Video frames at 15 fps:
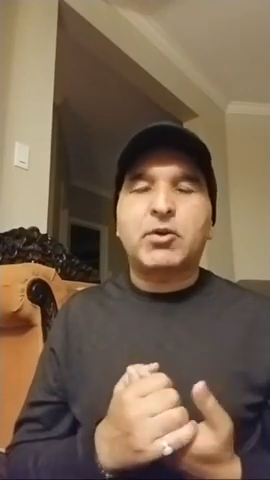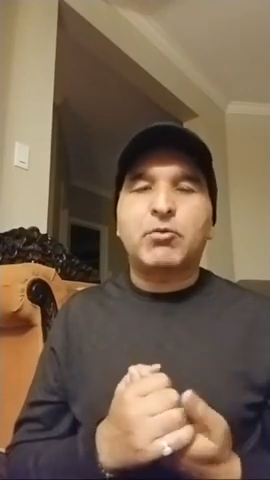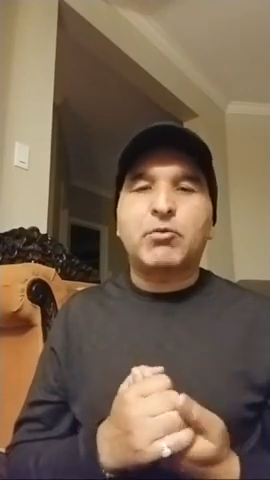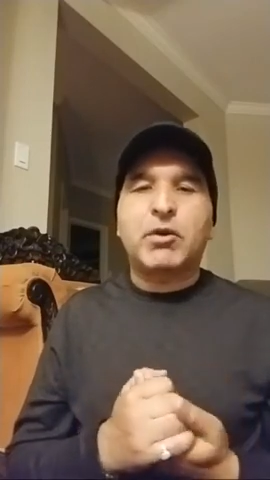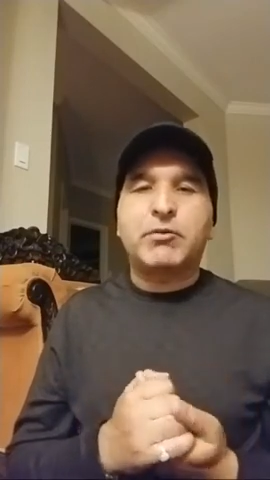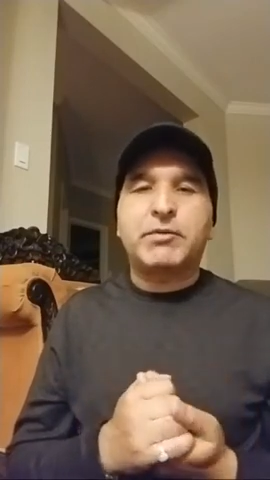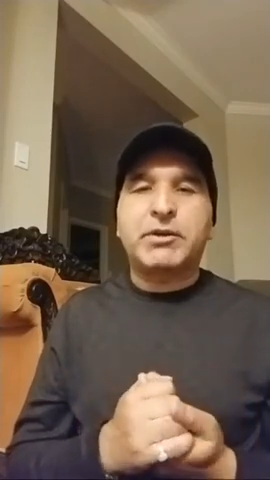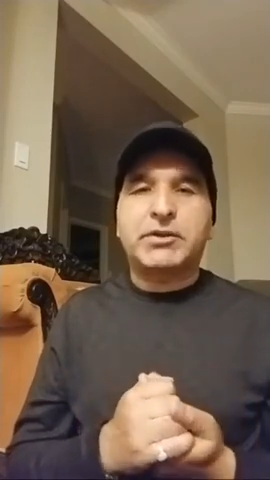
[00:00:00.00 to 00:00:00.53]

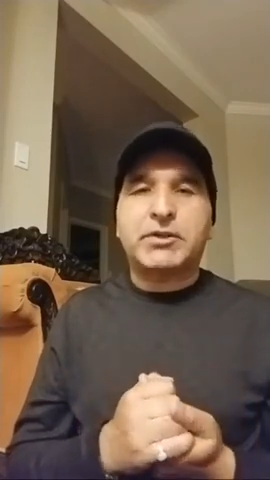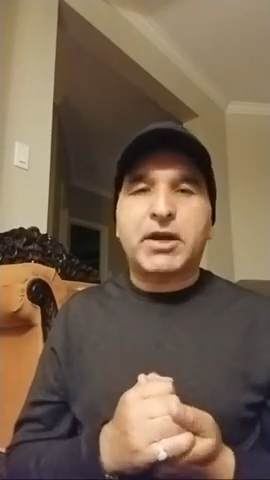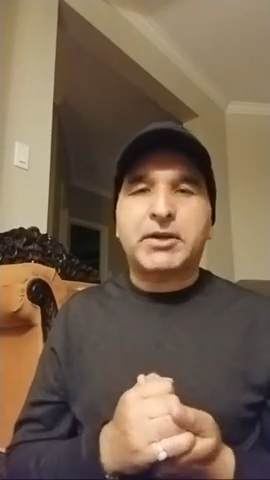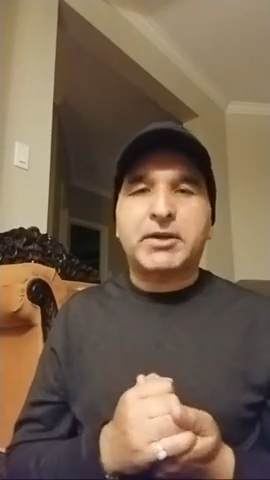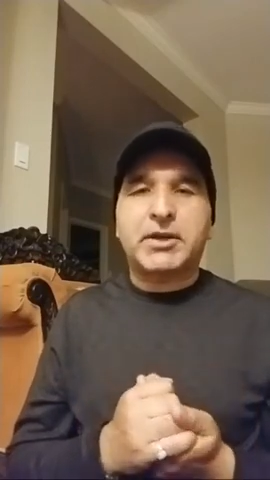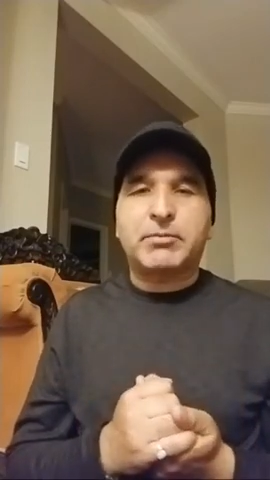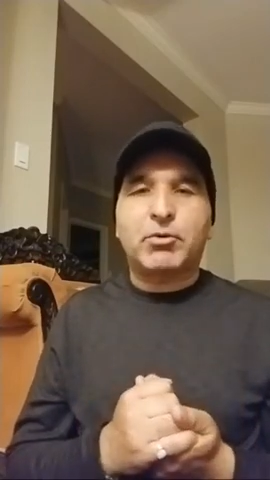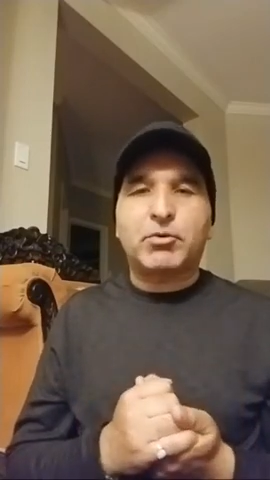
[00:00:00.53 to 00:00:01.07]
when we
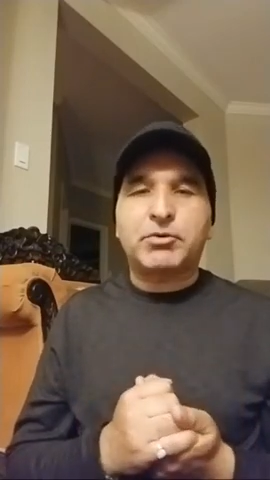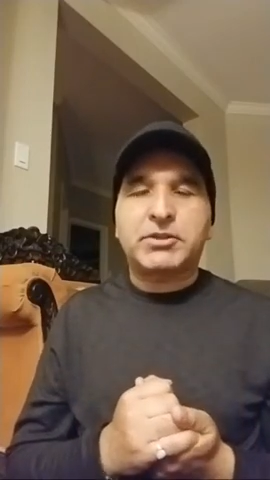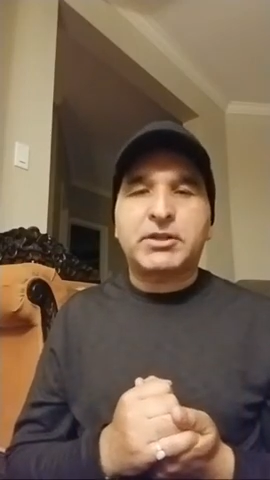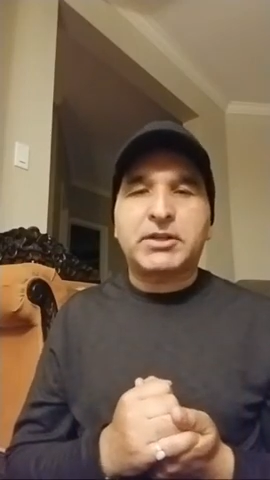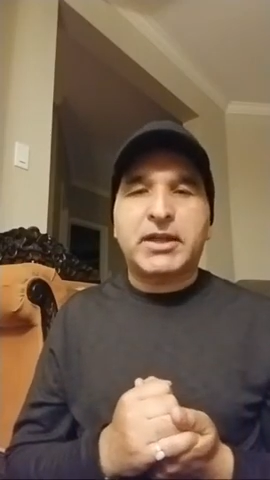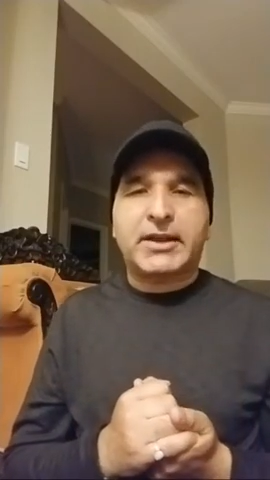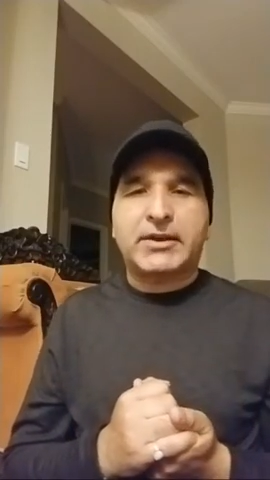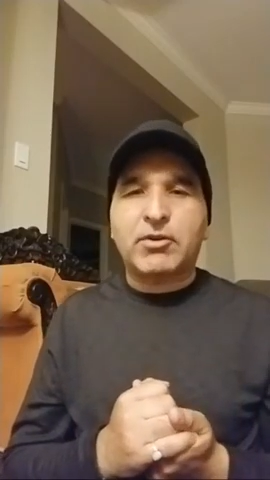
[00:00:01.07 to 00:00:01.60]
talk about
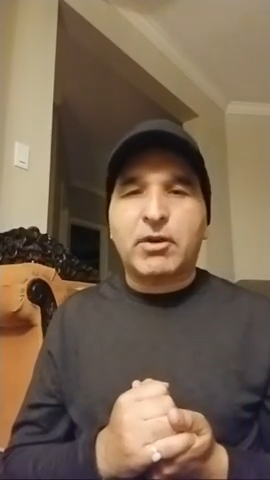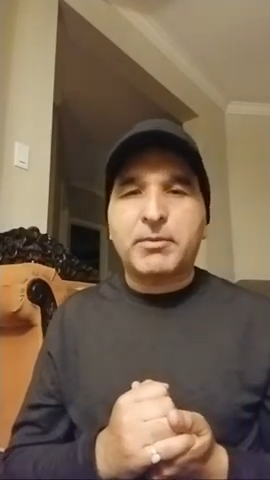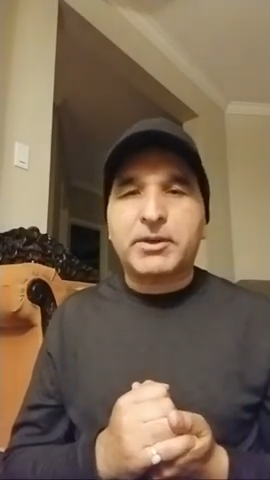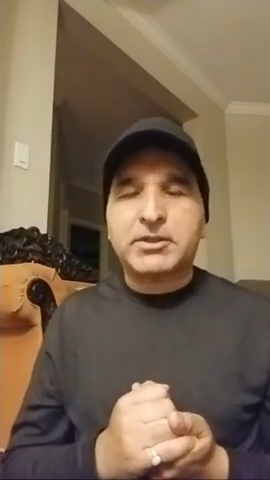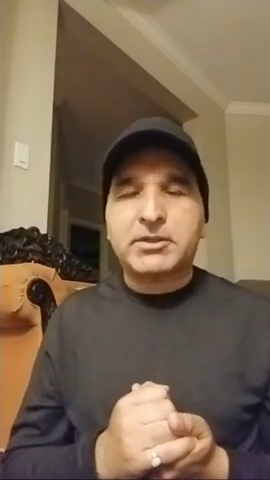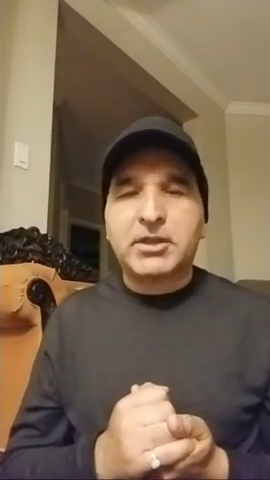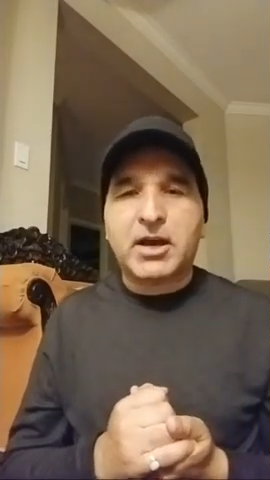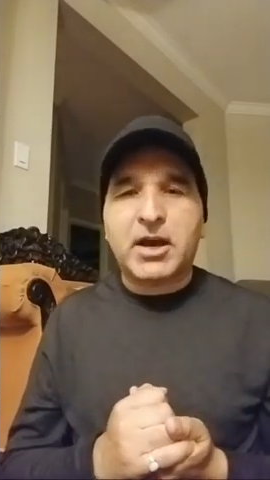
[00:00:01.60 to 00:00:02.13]

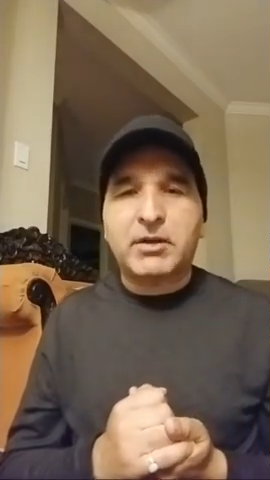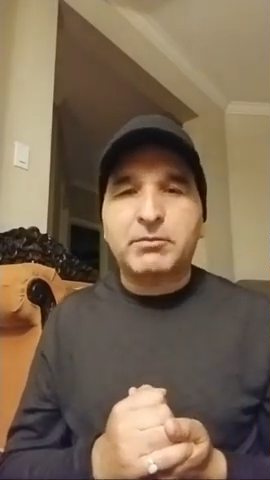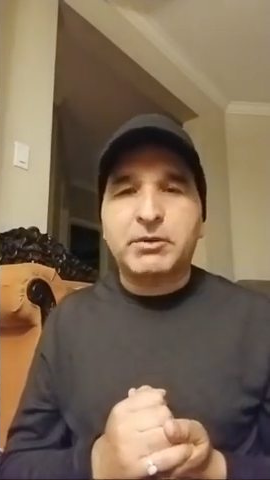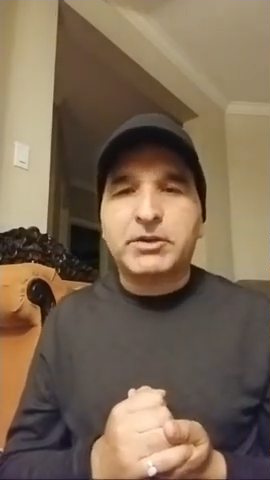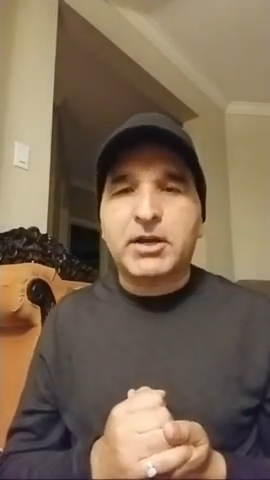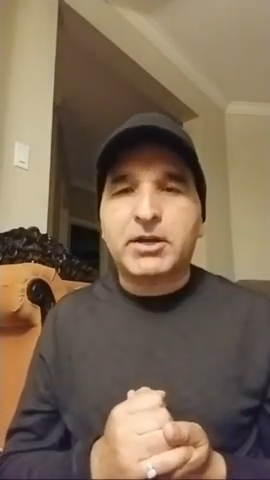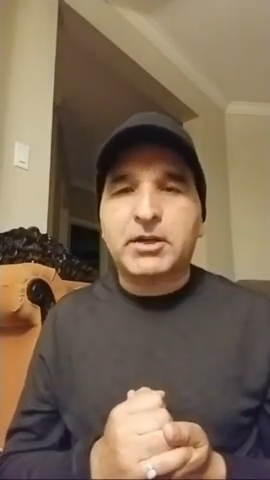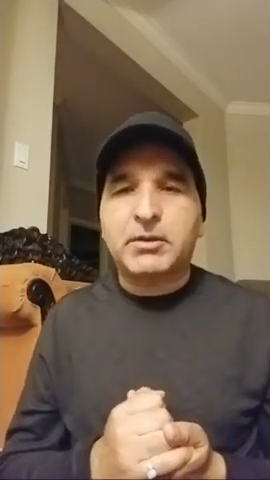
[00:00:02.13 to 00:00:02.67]
economics or we
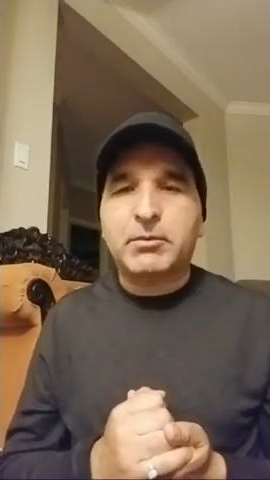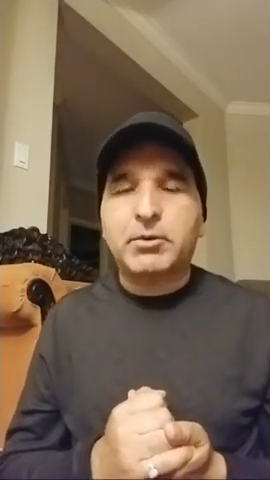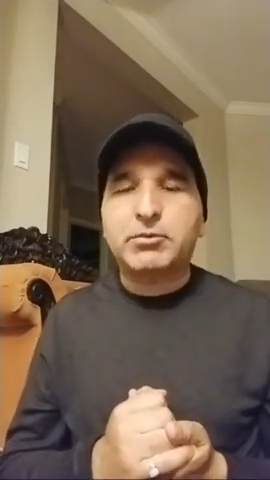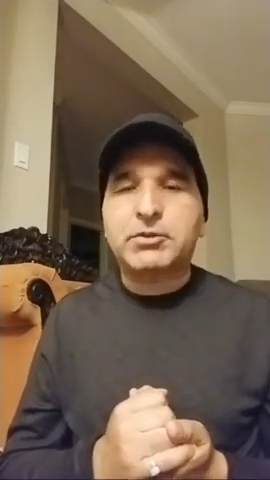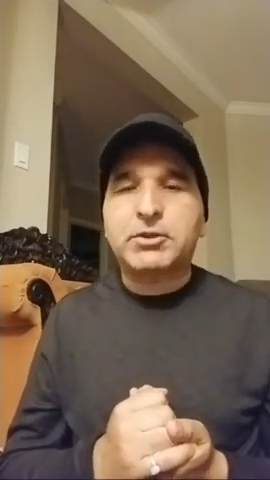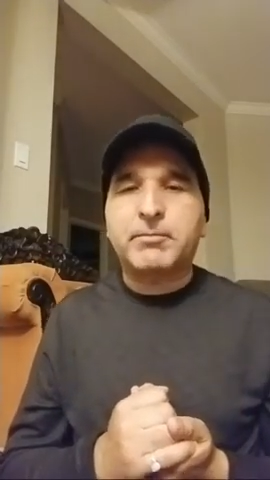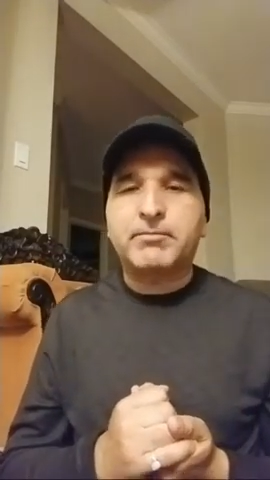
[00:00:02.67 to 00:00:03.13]
talk about